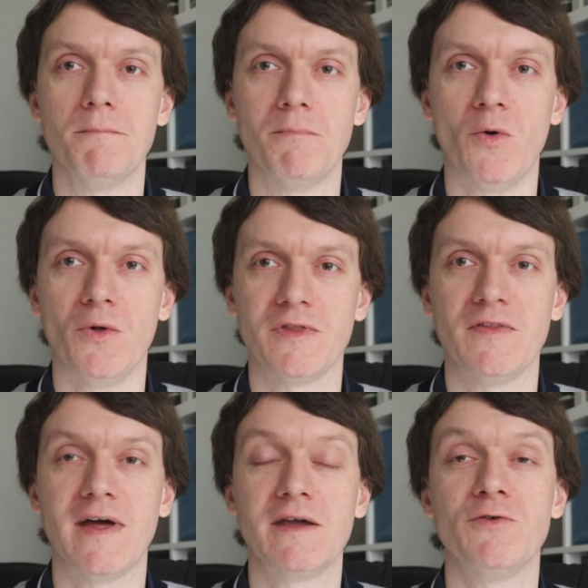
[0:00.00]

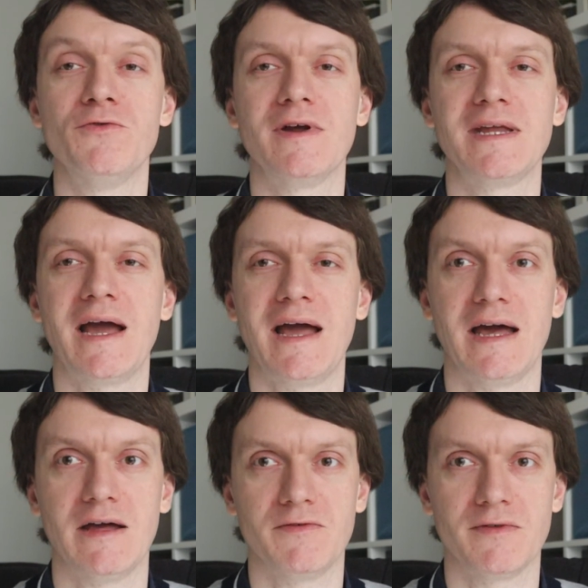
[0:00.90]
than they already
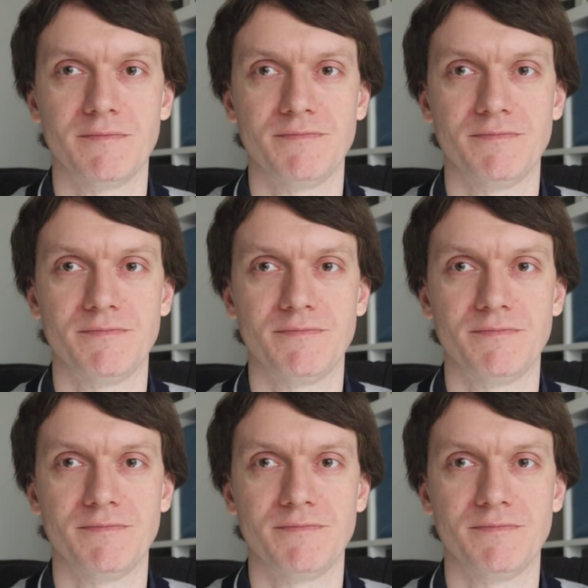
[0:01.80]
have.